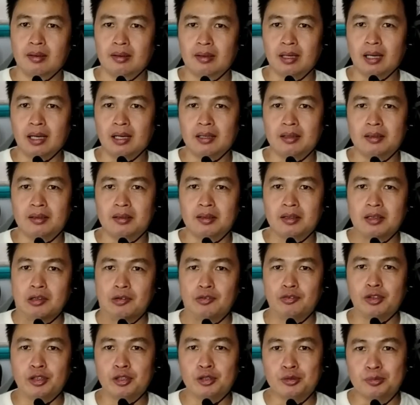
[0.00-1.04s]
Hi,
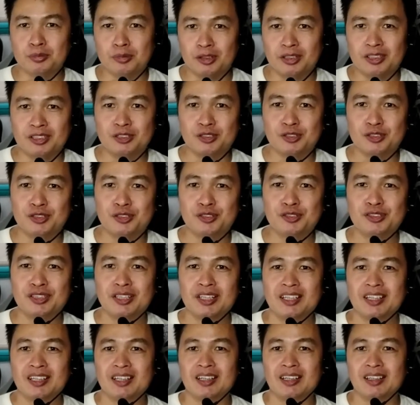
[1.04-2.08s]
very good morning to you.
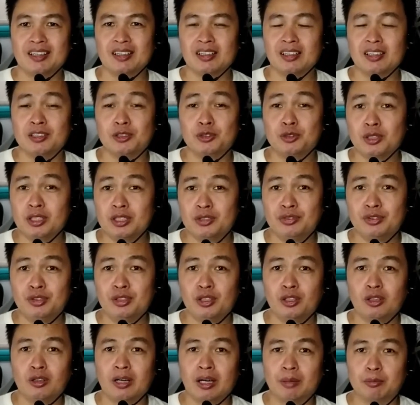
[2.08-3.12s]
In today's
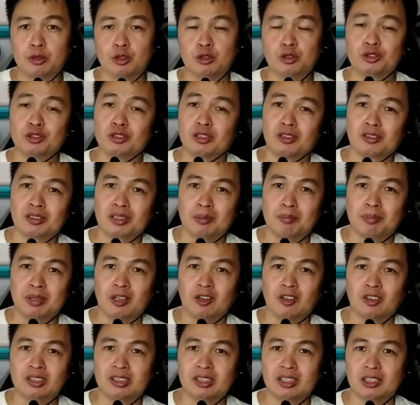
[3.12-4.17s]
video, I'm going to talk
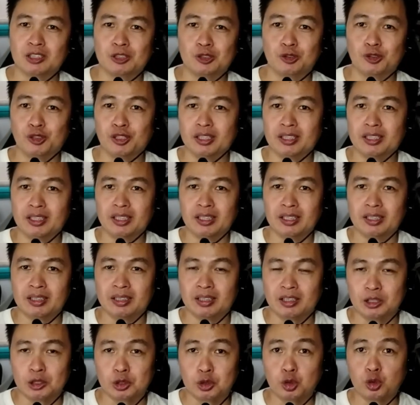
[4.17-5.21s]
about creating
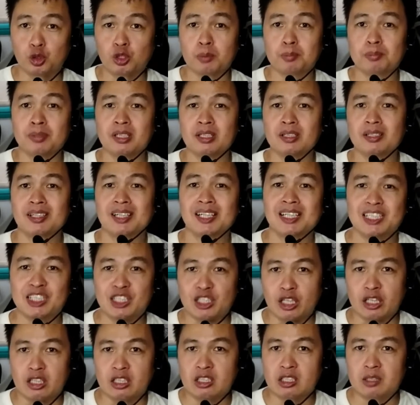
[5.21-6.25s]
a suitable
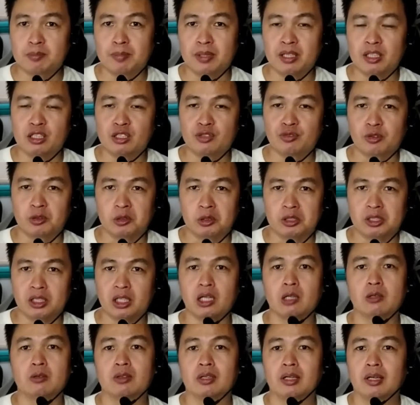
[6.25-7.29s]
study space for your
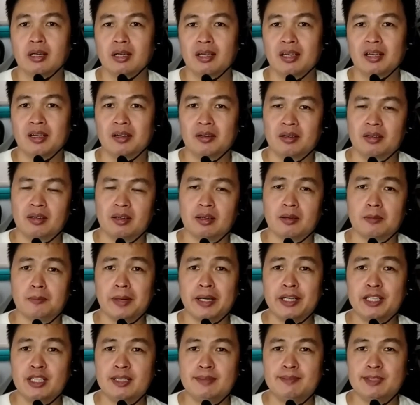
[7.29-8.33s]
child.
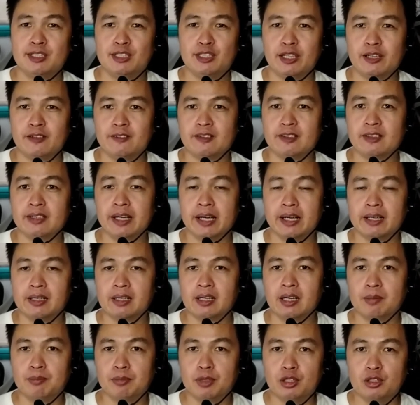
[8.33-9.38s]
My name is Darren and
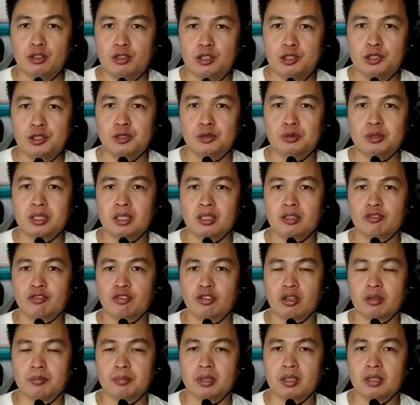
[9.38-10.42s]
I'm the English tutor
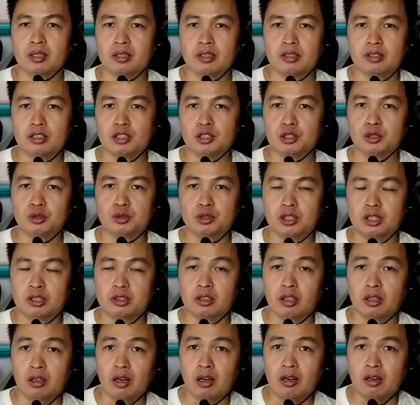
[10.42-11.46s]
from
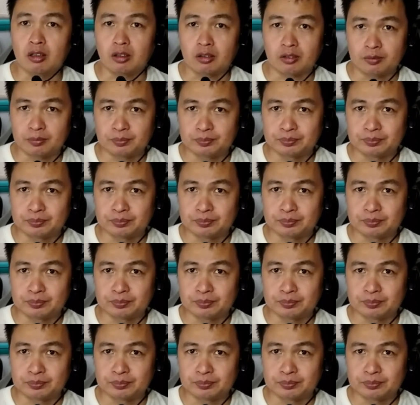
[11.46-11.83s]
EnglishTuition.org.